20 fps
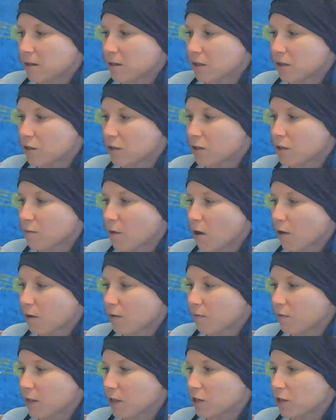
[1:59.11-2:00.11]
such as smaller
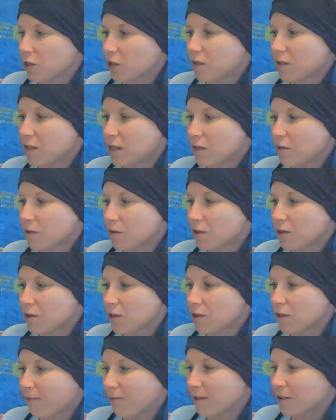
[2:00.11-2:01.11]
fish, seals,
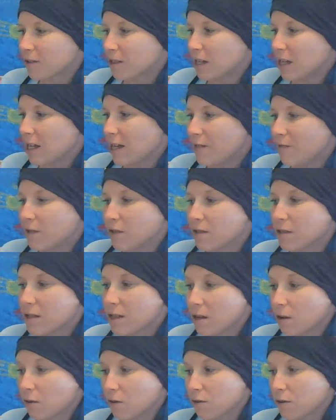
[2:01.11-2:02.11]
dolphins, and even
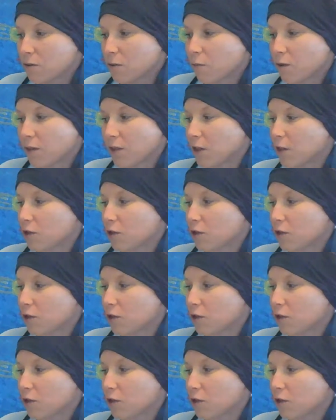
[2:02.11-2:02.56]
seagulls with